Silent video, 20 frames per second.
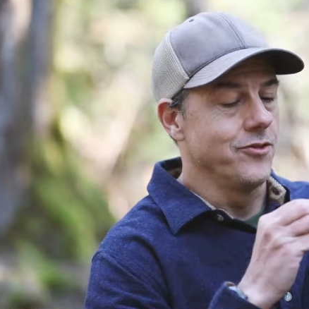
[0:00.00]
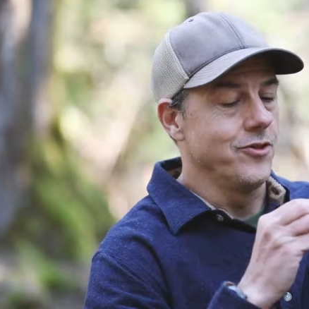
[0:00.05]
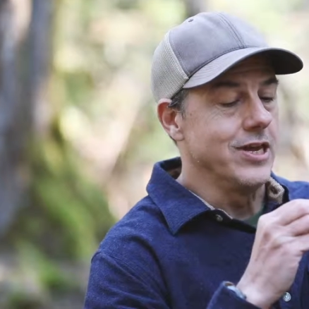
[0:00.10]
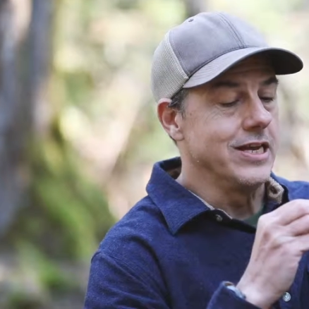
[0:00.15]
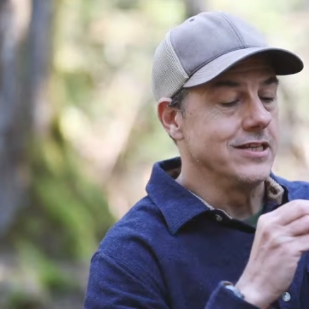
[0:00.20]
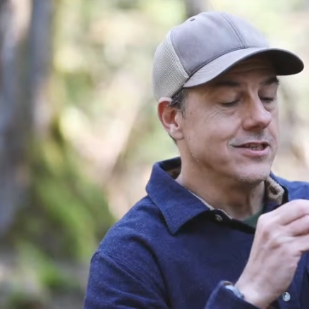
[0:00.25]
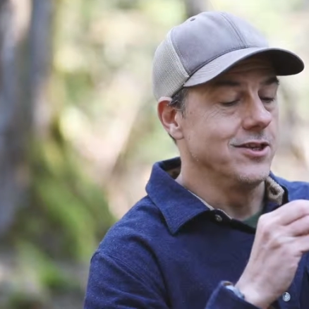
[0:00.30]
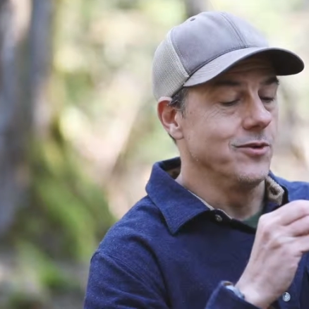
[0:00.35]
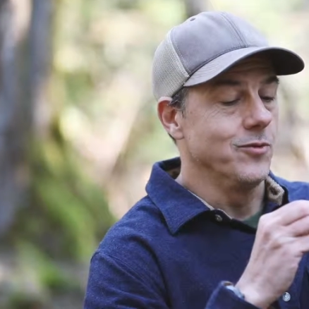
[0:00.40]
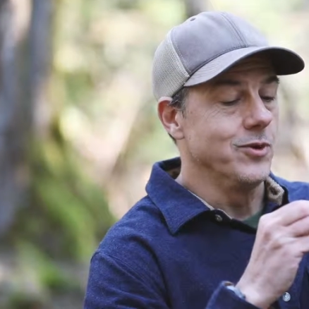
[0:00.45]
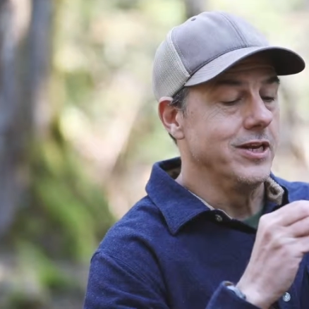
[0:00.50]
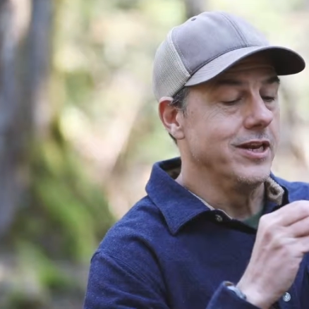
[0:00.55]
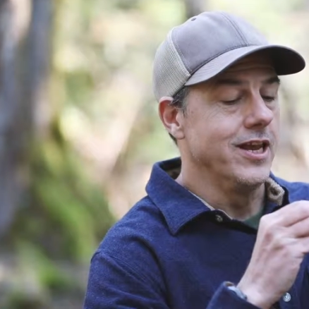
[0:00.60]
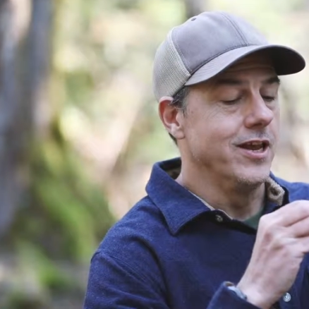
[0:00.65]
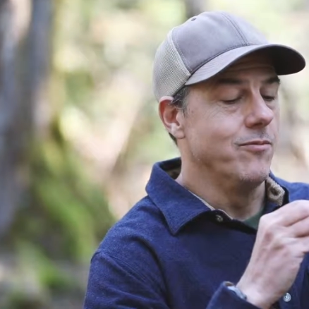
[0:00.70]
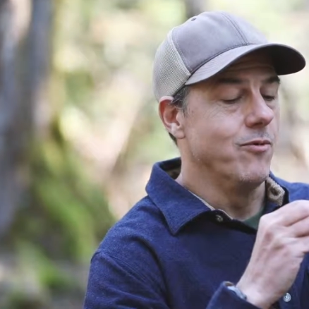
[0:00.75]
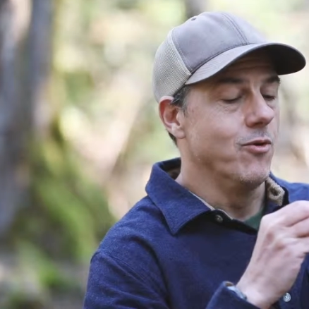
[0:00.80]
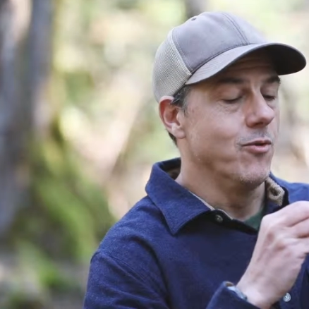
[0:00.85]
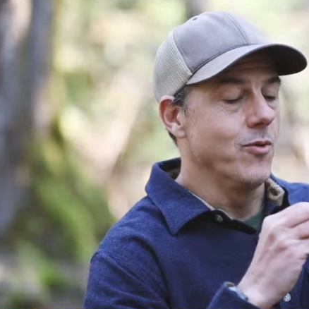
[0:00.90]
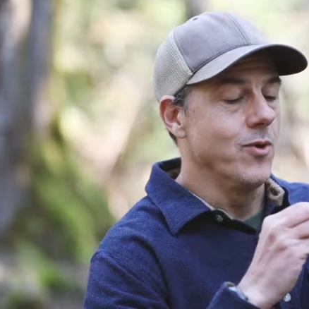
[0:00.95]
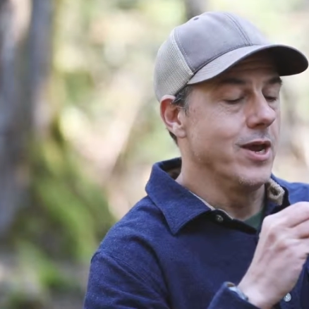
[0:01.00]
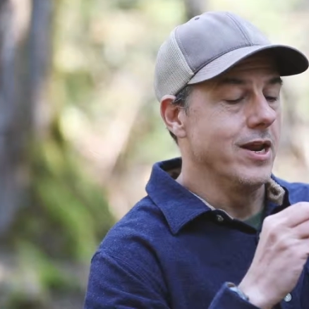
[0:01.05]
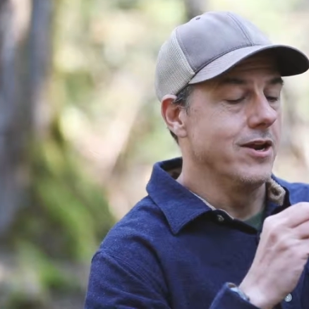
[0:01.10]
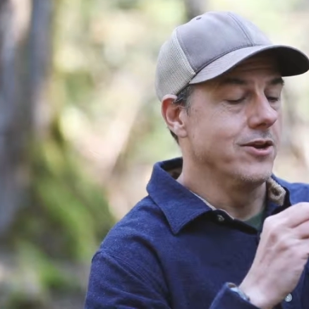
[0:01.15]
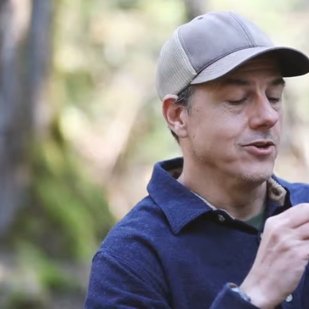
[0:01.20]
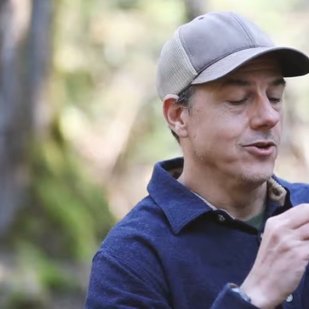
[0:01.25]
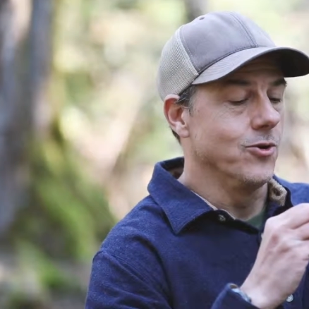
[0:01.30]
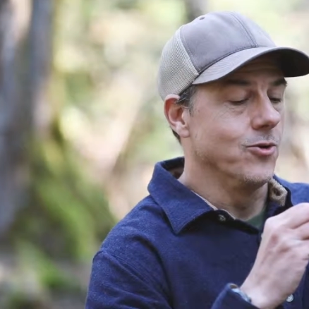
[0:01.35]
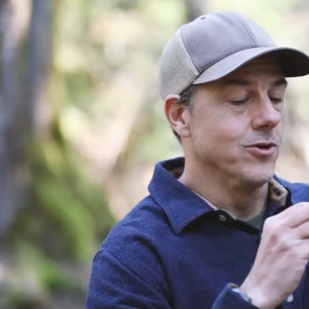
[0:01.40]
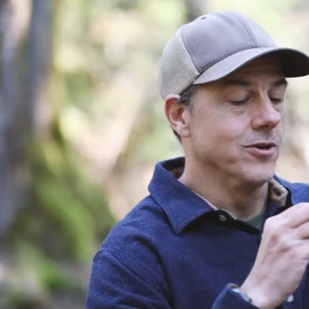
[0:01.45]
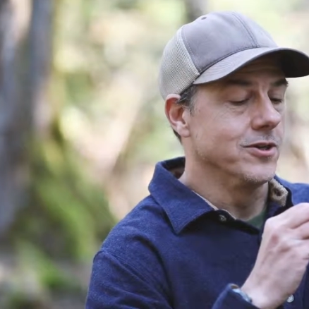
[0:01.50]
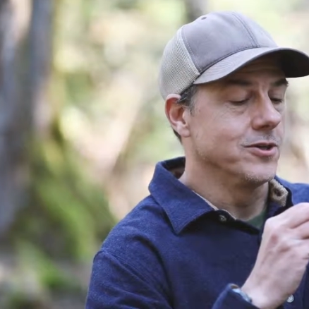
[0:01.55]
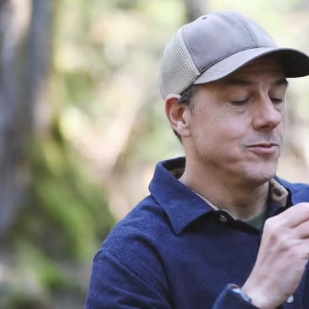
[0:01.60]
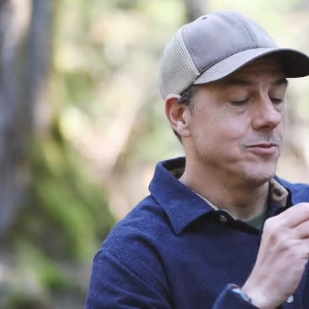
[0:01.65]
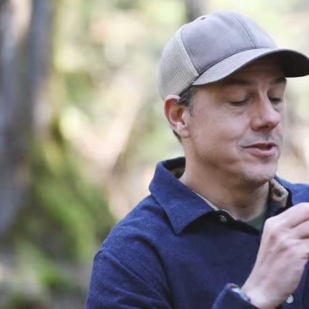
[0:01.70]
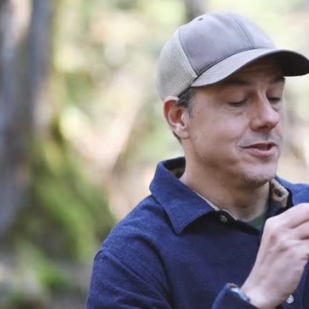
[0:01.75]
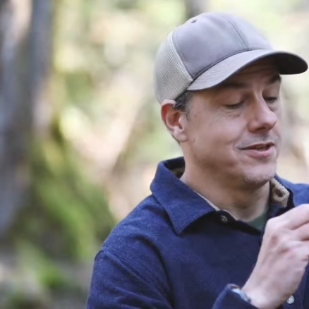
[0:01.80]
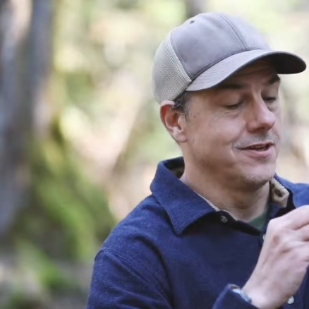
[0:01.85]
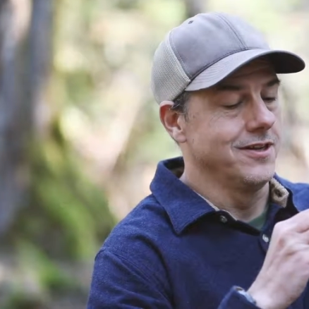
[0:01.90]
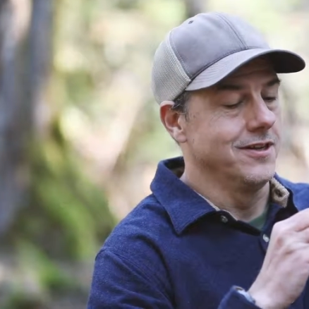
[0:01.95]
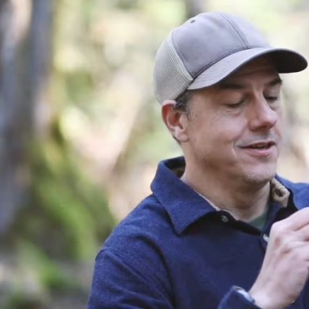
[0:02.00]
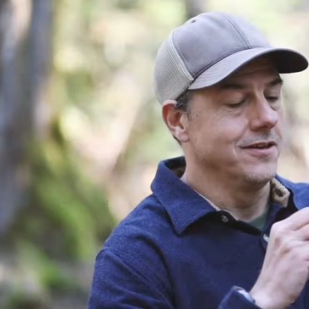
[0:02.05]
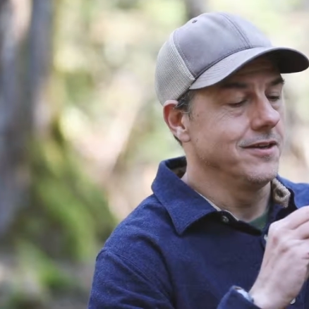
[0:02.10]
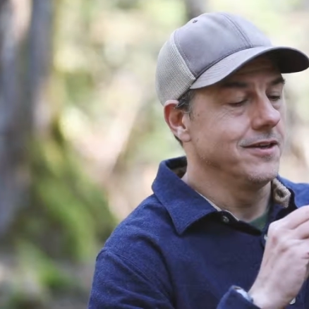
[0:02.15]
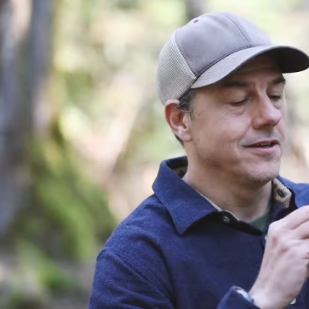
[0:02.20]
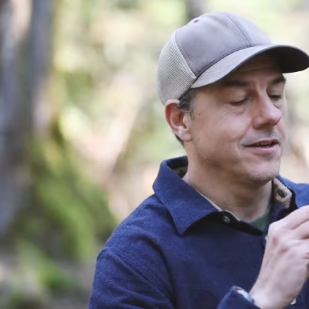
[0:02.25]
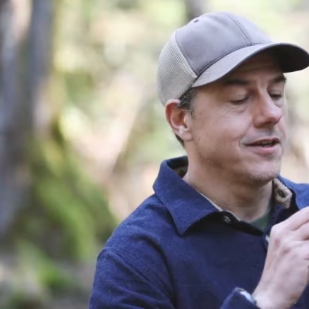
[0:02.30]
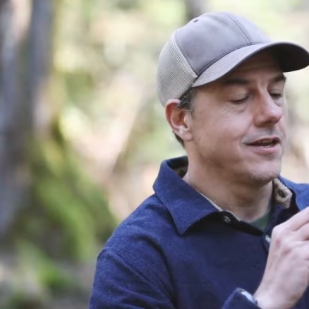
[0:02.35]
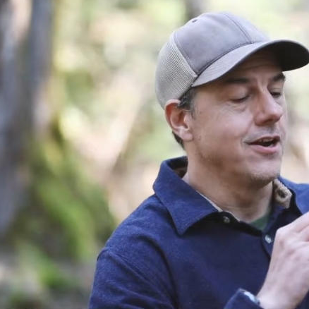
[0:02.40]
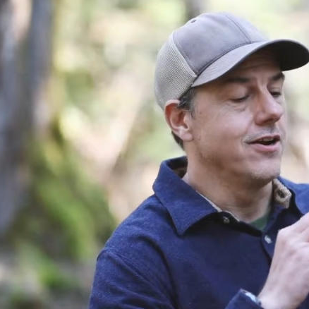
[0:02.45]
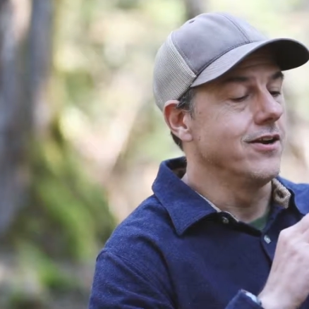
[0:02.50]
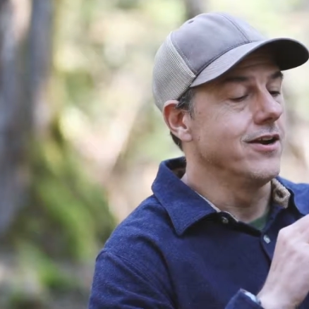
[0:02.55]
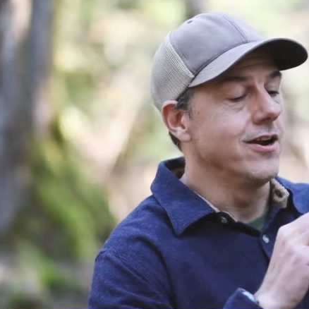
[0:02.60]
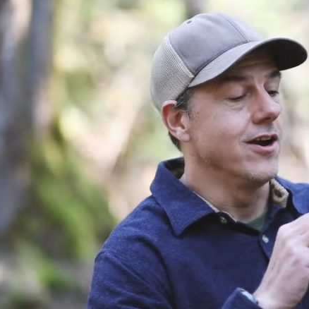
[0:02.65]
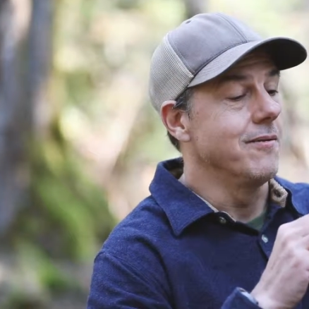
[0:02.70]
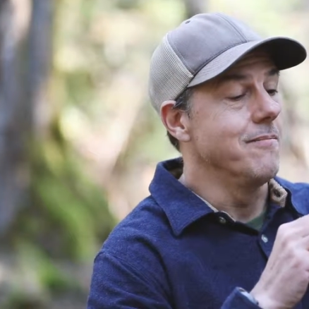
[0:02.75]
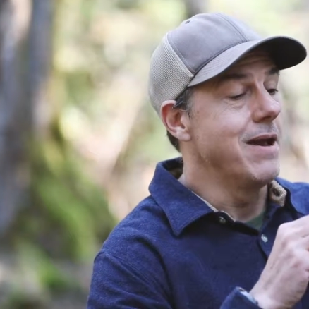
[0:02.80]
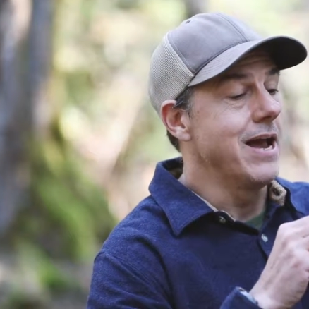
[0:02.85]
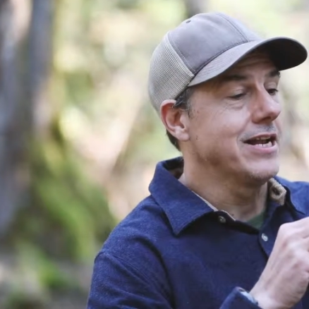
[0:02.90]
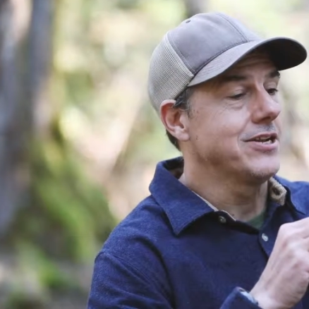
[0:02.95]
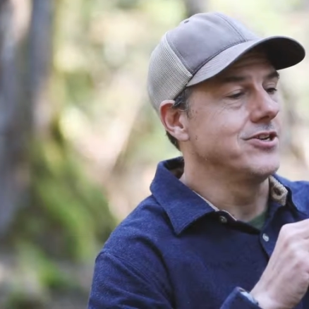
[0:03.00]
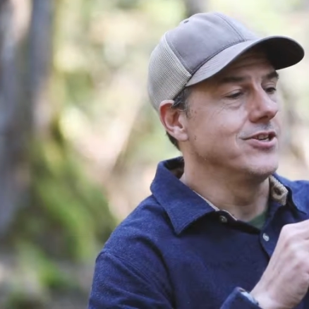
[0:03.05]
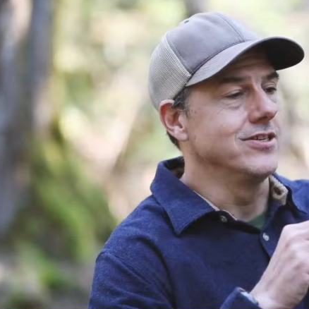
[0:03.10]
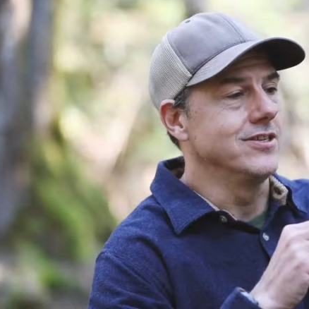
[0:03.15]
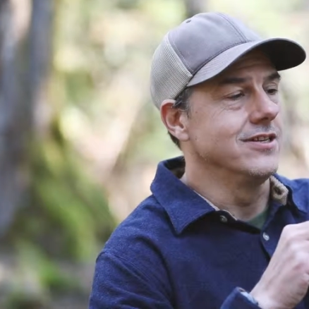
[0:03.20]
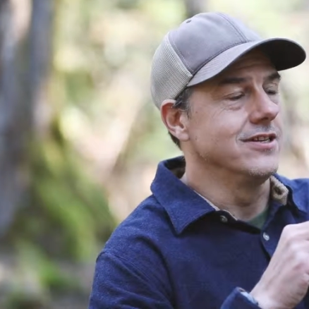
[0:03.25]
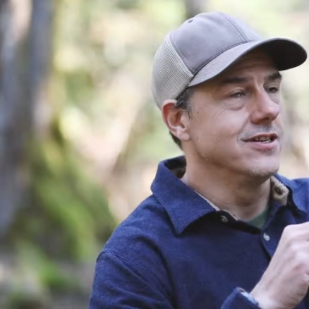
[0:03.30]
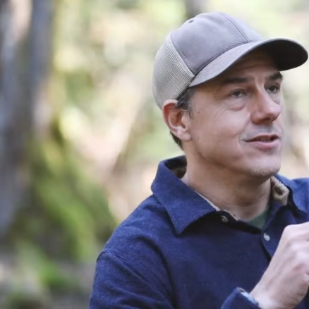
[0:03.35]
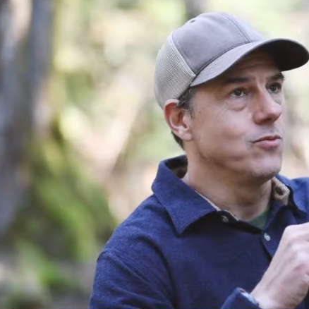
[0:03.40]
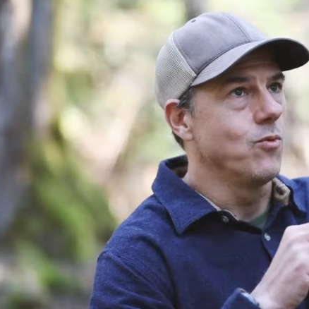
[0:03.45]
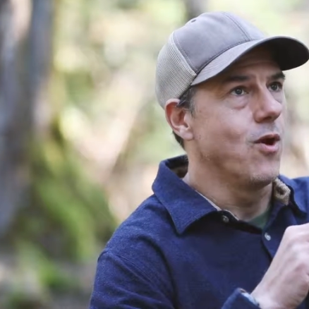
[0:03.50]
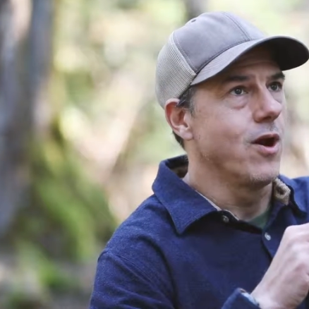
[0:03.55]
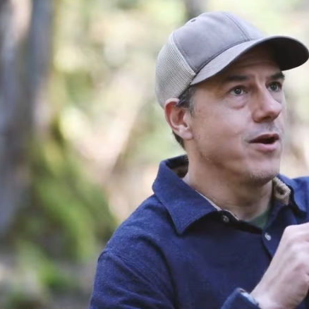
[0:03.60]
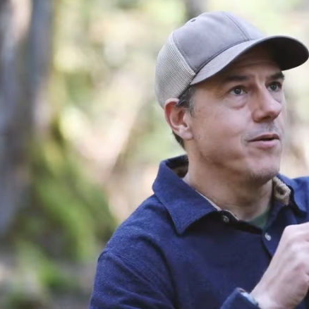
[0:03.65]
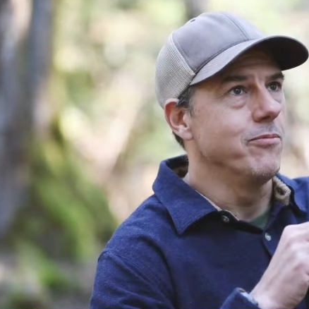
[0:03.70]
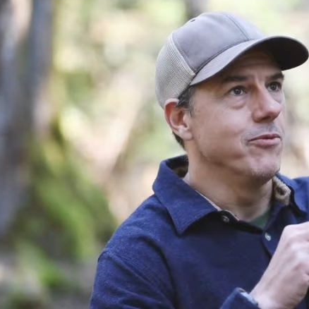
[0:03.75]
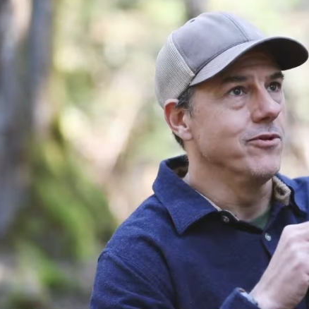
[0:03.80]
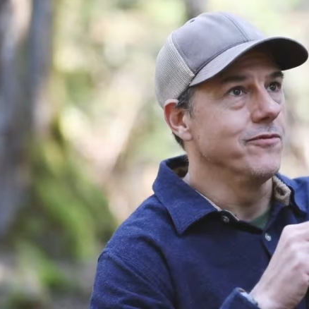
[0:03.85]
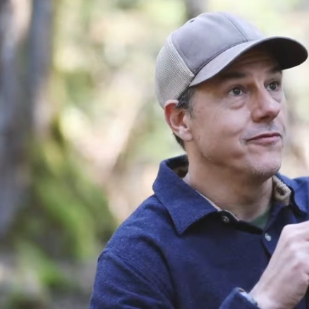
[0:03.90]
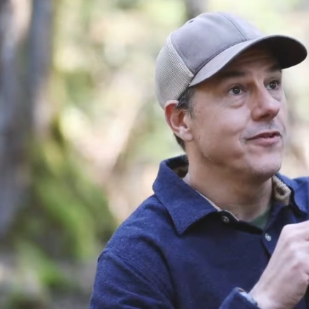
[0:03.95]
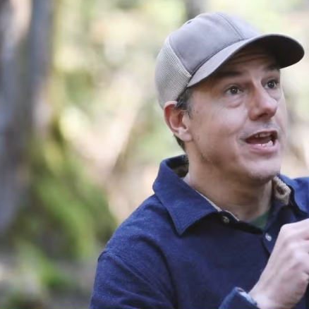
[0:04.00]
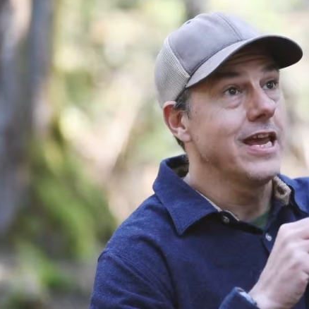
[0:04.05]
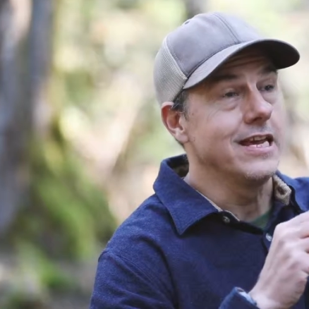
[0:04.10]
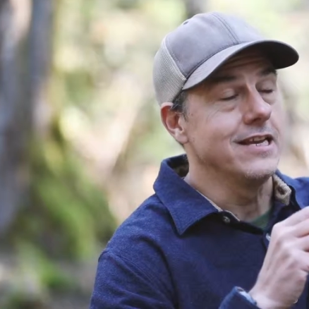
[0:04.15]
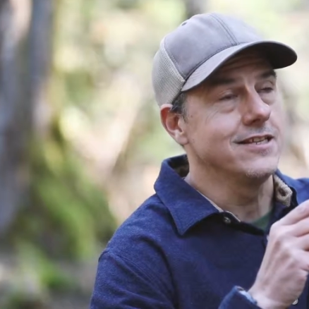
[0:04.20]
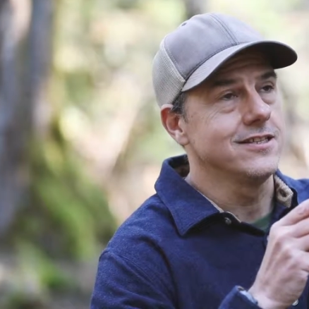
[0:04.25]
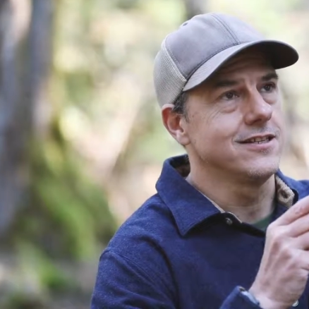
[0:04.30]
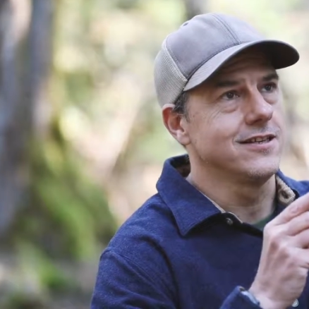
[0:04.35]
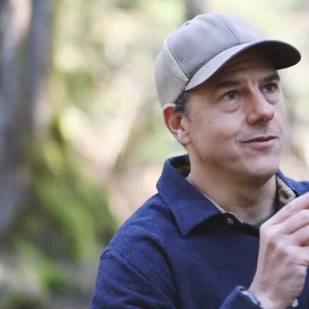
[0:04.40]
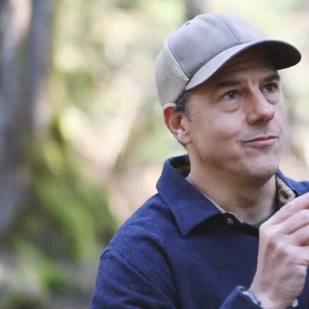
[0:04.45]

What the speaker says: things that we did when we went outdoors was to carry our matches in this waterproof case.